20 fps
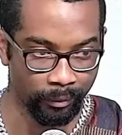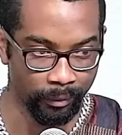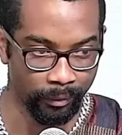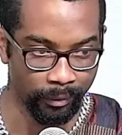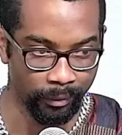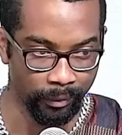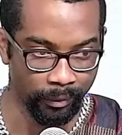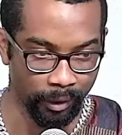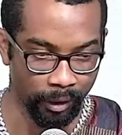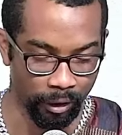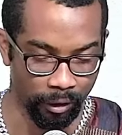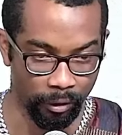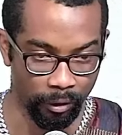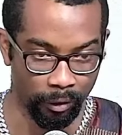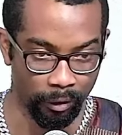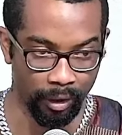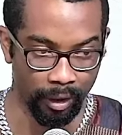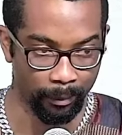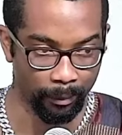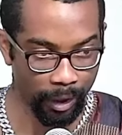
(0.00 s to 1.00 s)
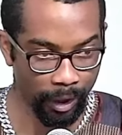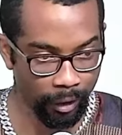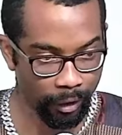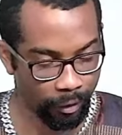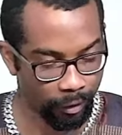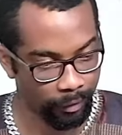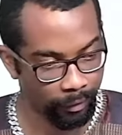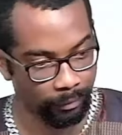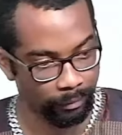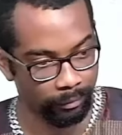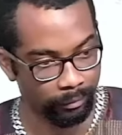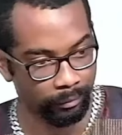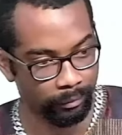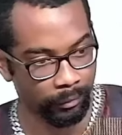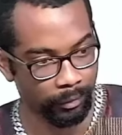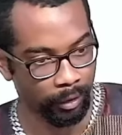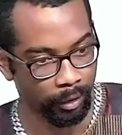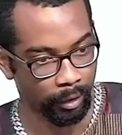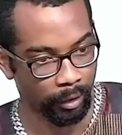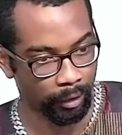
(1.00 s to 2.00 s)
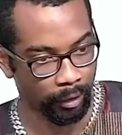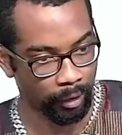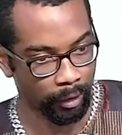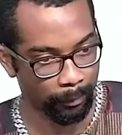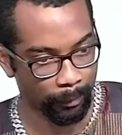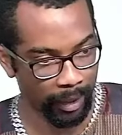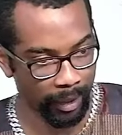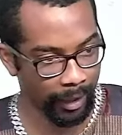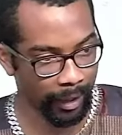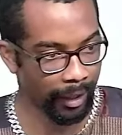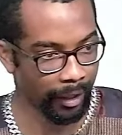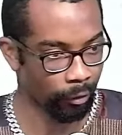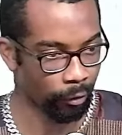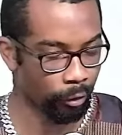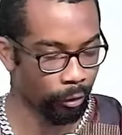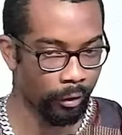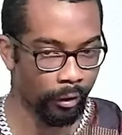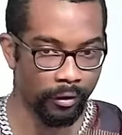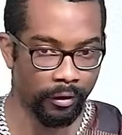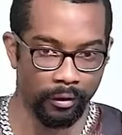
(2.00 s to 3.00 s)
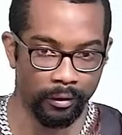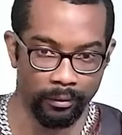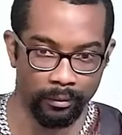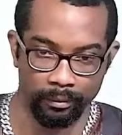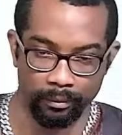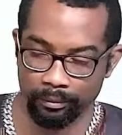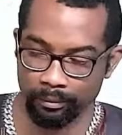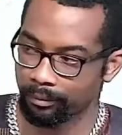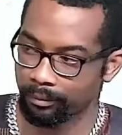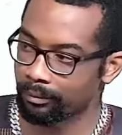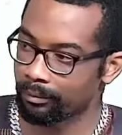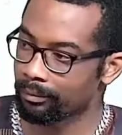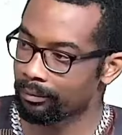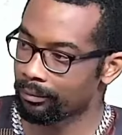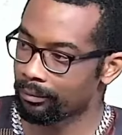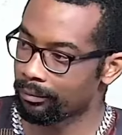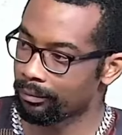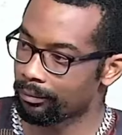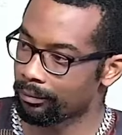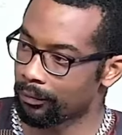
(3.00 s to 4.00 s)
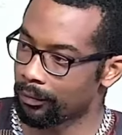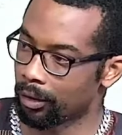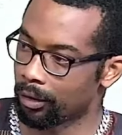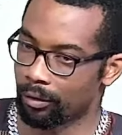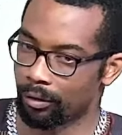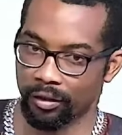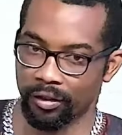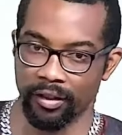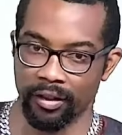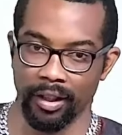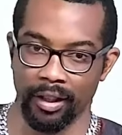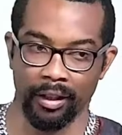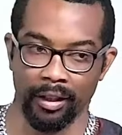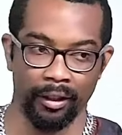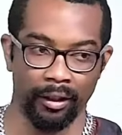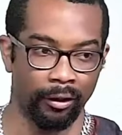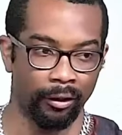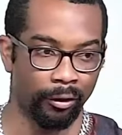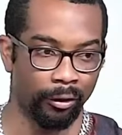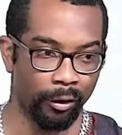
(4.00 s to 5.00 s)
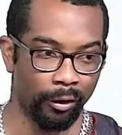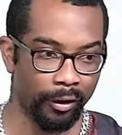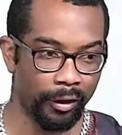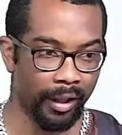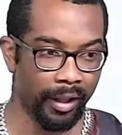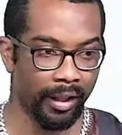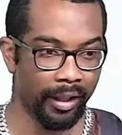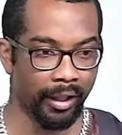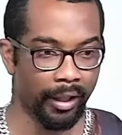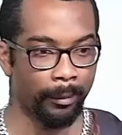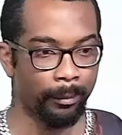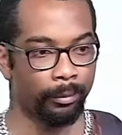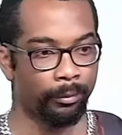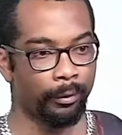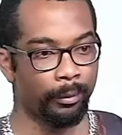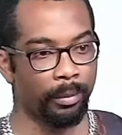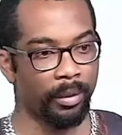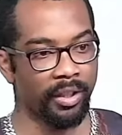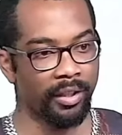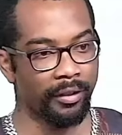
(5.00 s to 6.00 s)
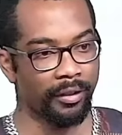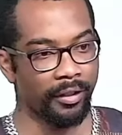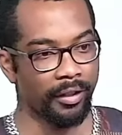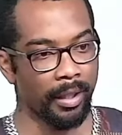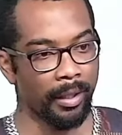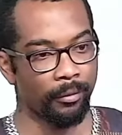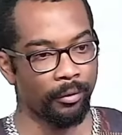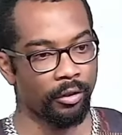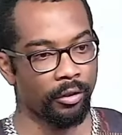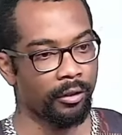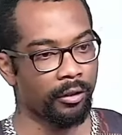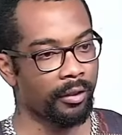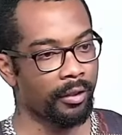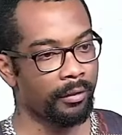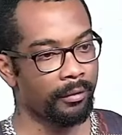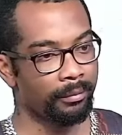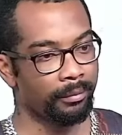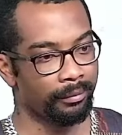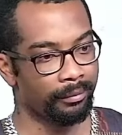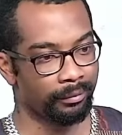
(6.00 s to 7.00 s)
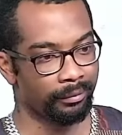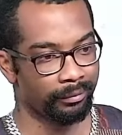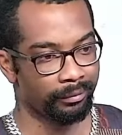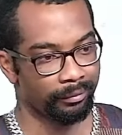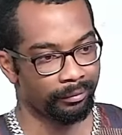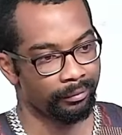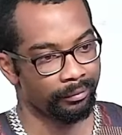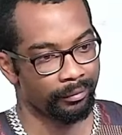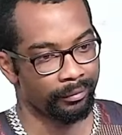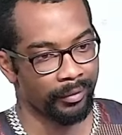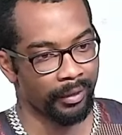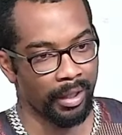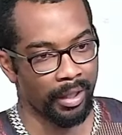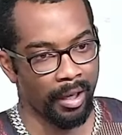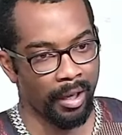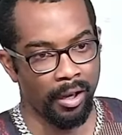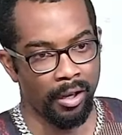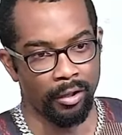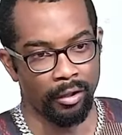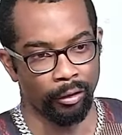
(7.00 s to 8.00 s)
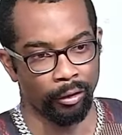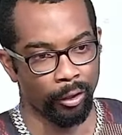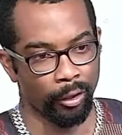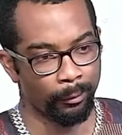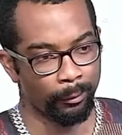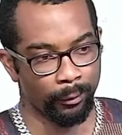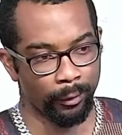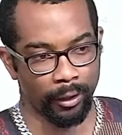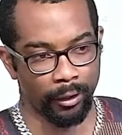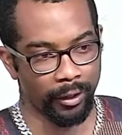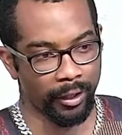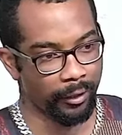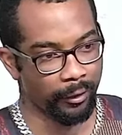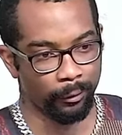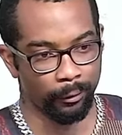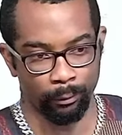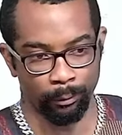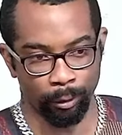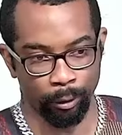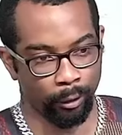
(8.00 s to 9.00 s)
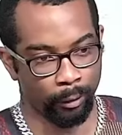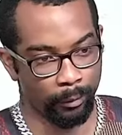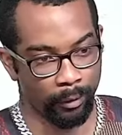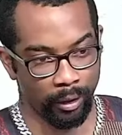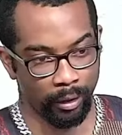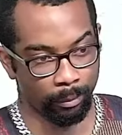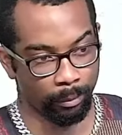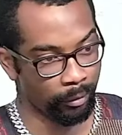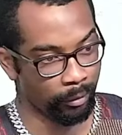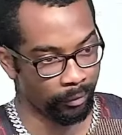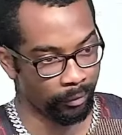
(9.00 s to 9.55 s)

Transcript: Because you can imagine, the man had a choice. He could stay, go there and keep repeating the same story. No one has pulled me to pull.